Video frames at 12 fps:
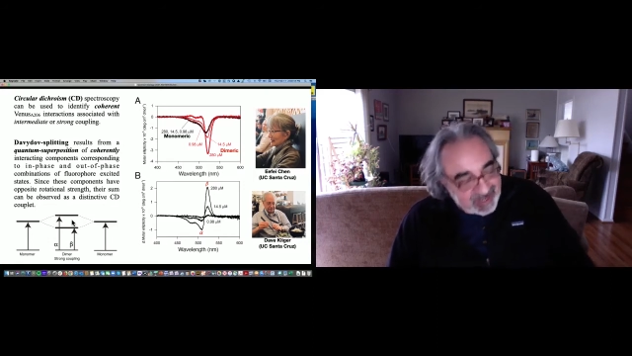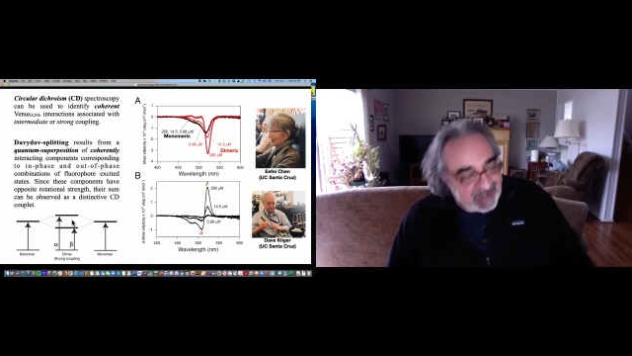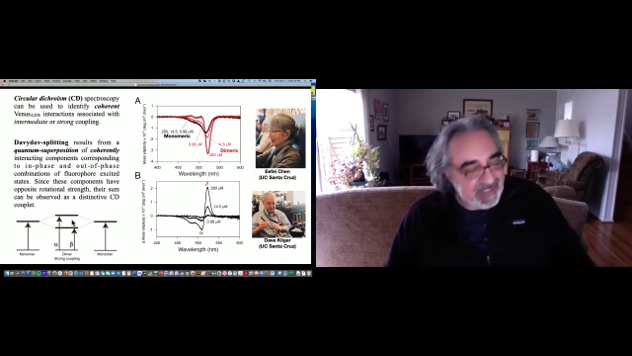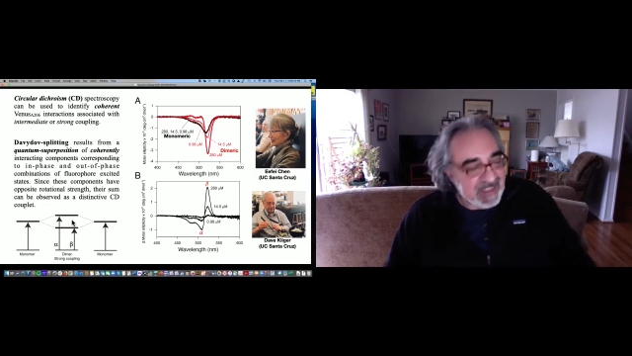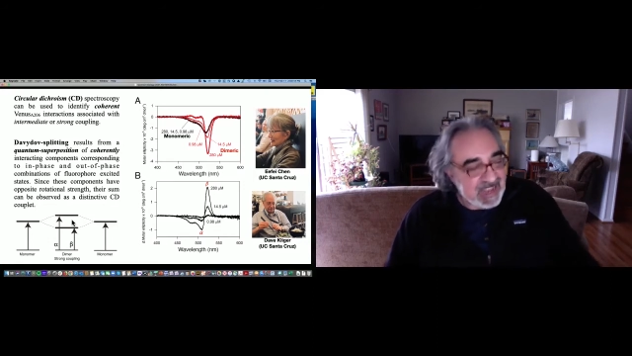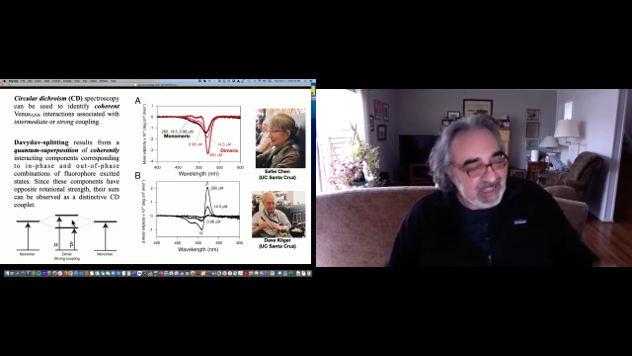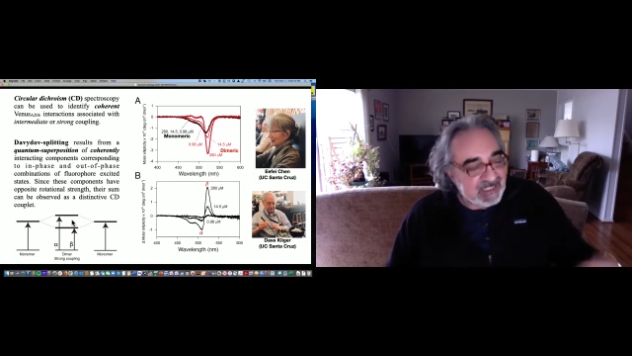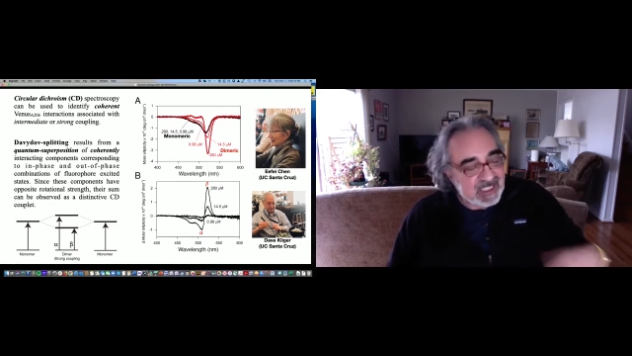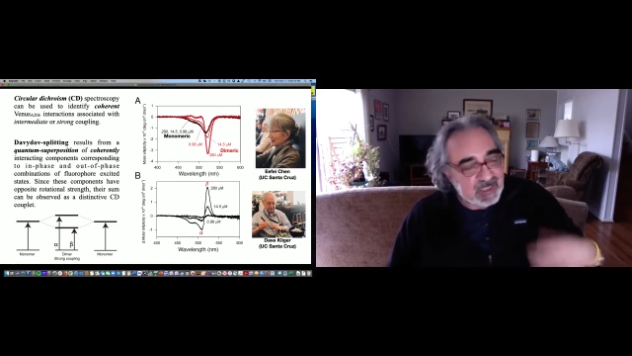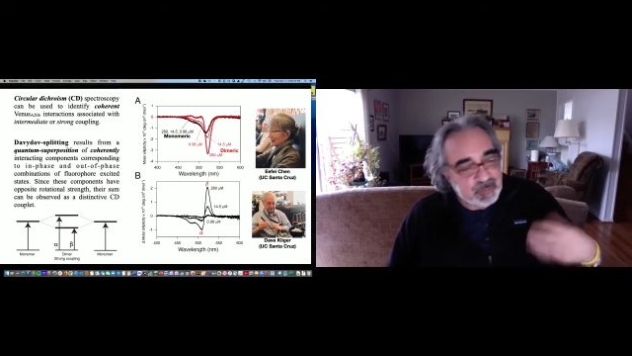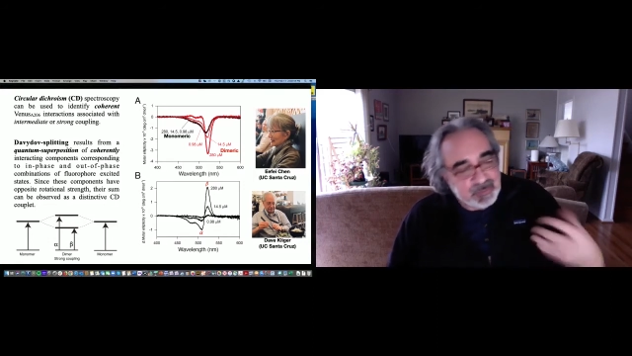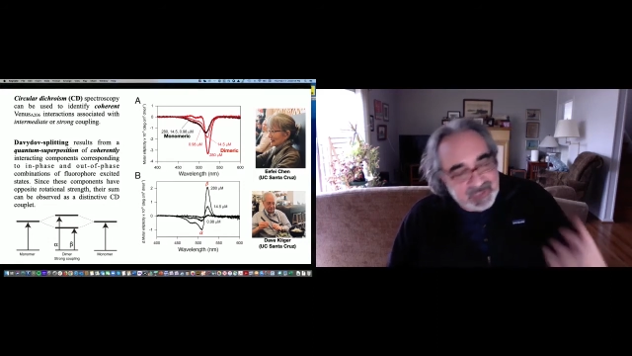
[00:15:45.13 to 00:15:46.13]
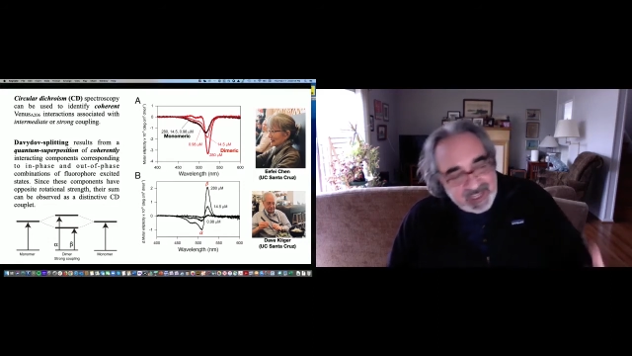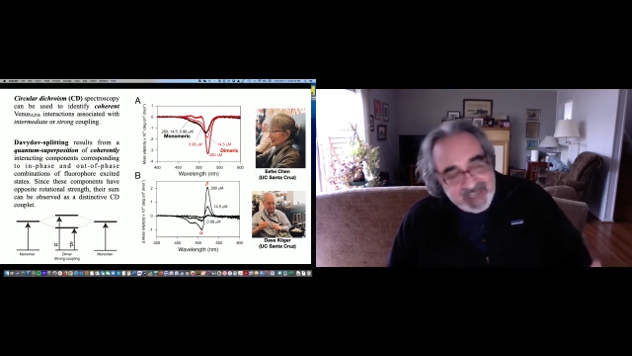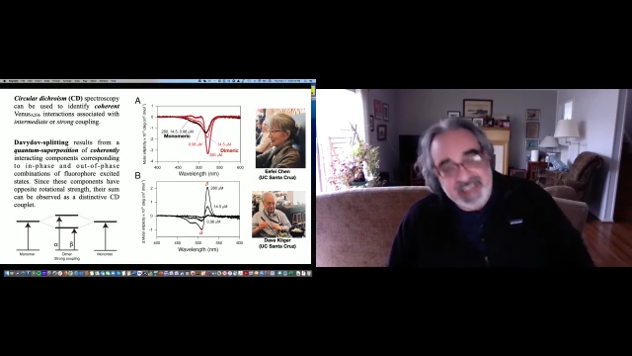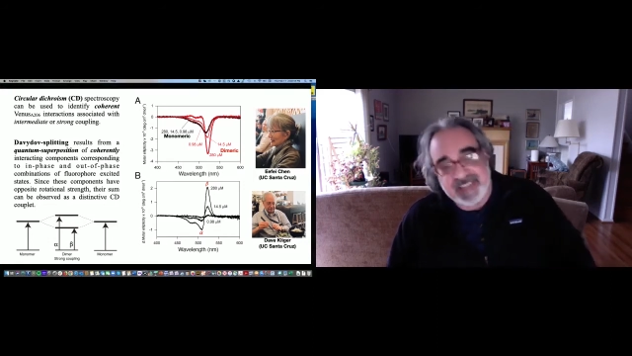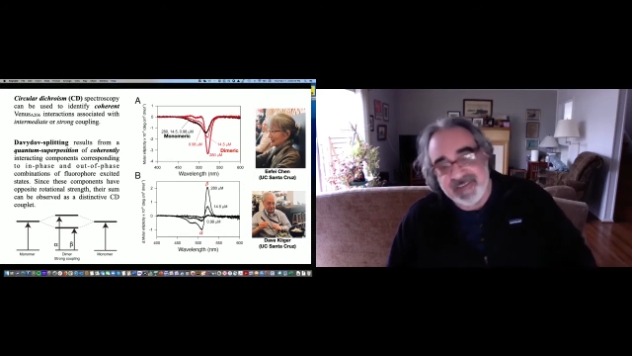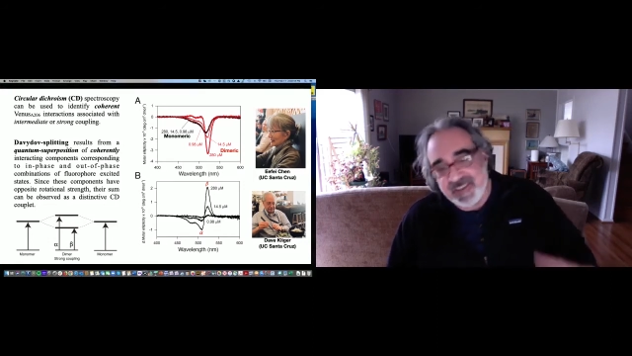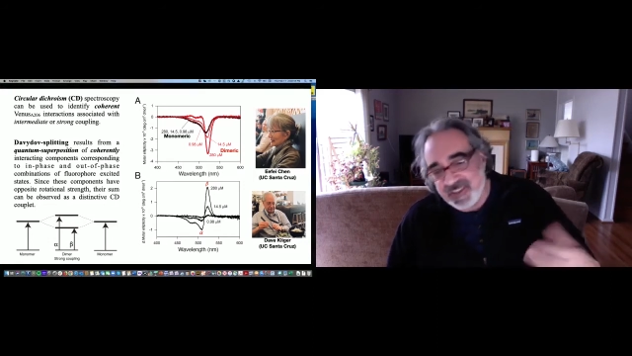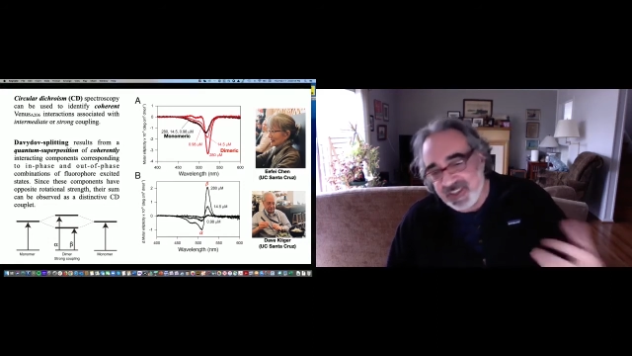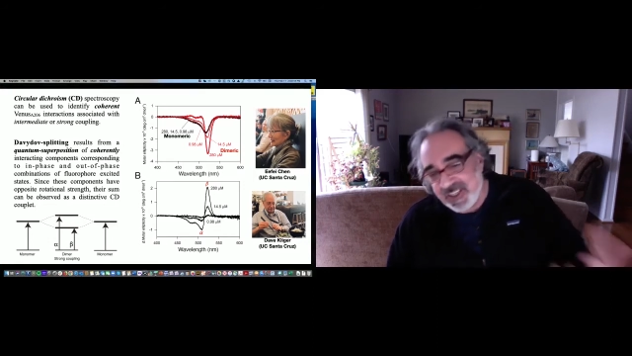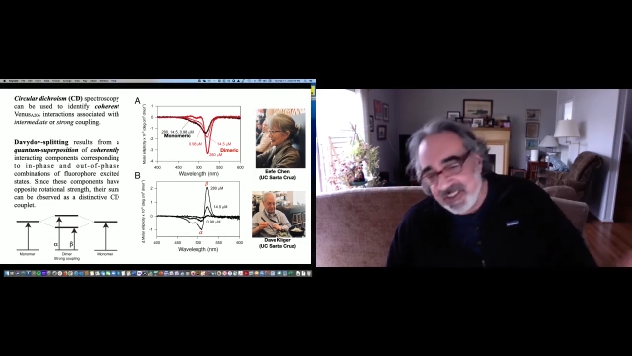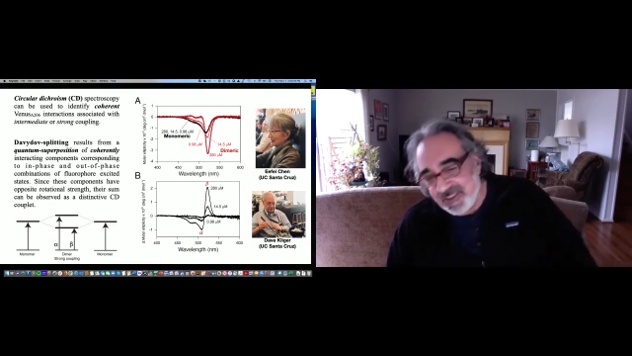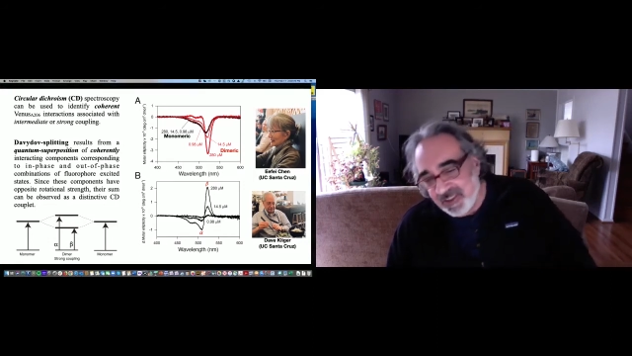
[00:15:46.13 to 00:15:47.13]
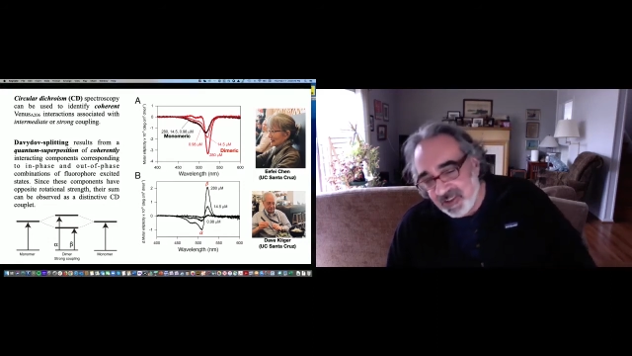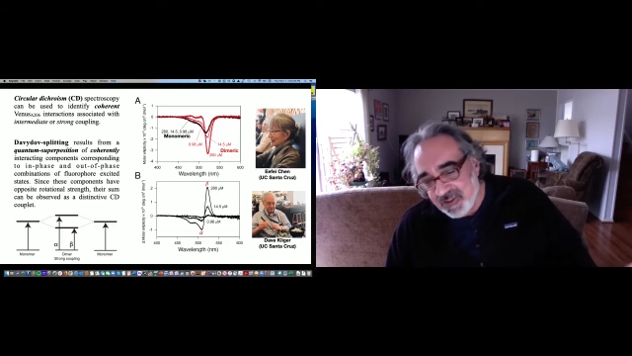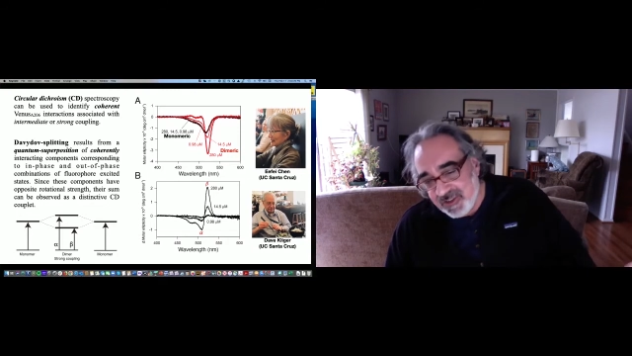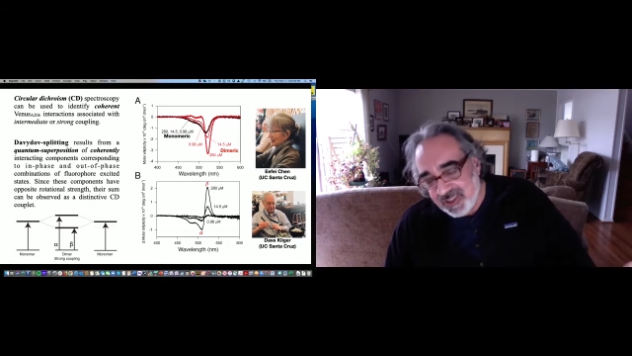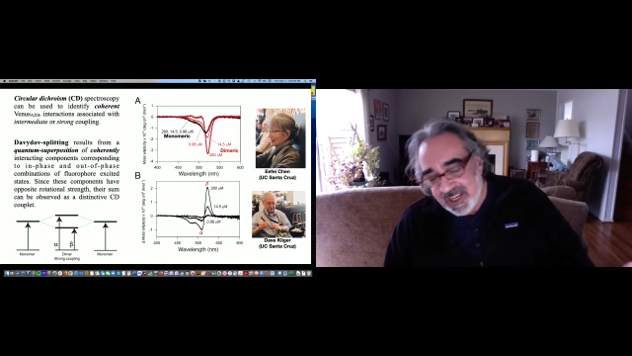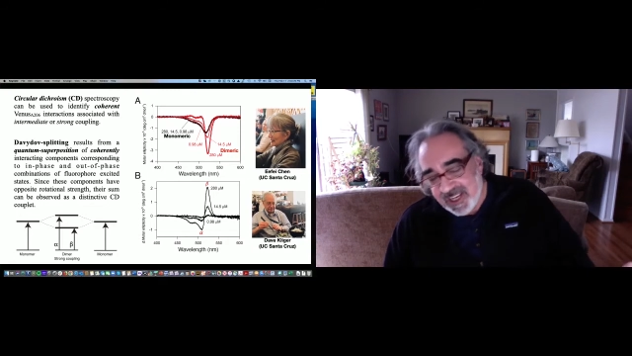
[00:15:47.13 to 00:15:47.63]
and that splitting of the signals